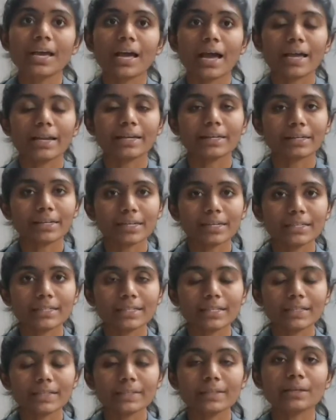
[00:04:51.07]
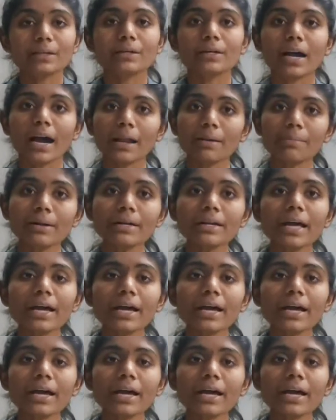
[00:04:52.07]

and releases carbon